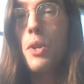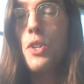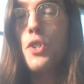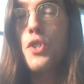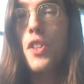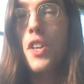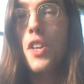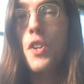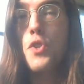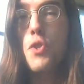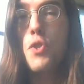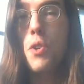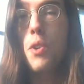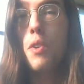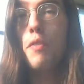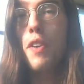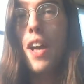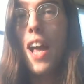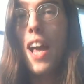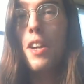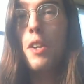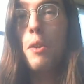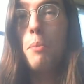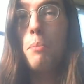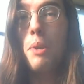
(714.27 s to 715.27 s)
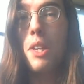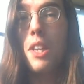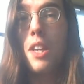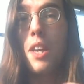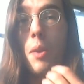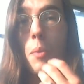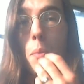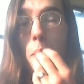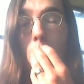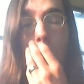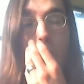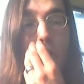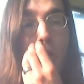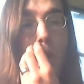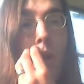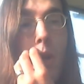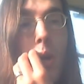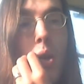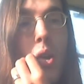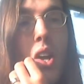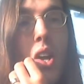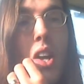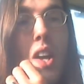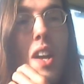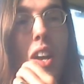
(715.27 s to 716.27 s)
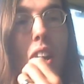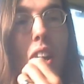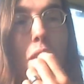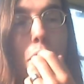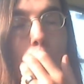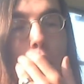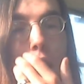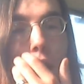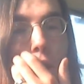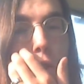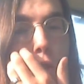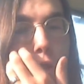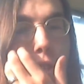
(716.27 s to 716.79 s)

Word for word: which they should have had to begin with they